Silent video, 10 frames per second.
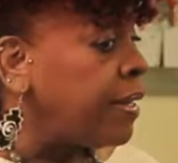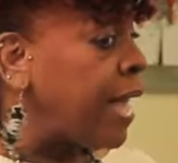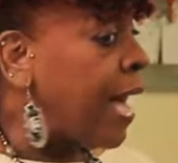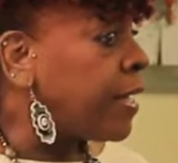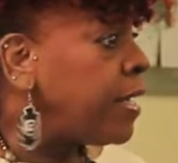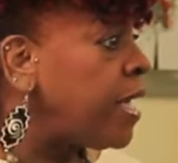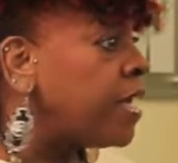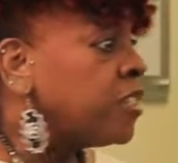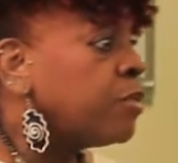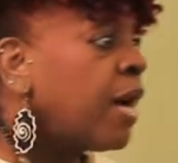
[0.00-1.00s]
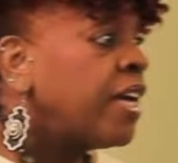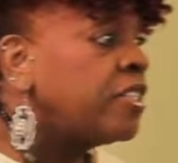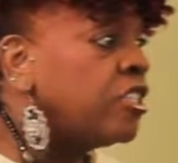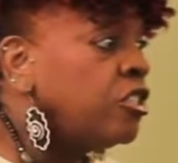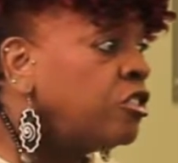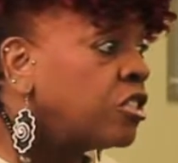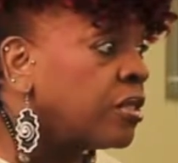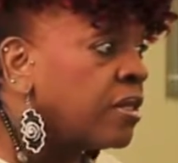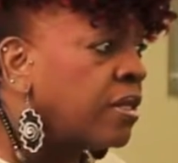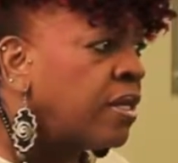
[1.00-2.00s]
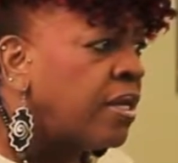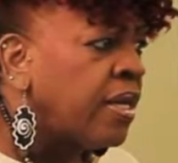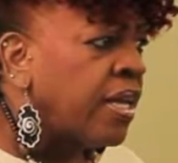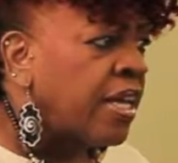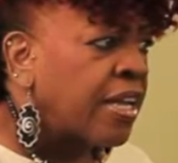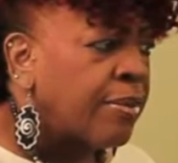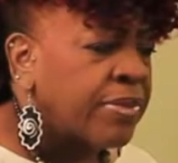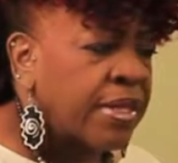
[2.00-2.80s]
Now he has my attention. And I'm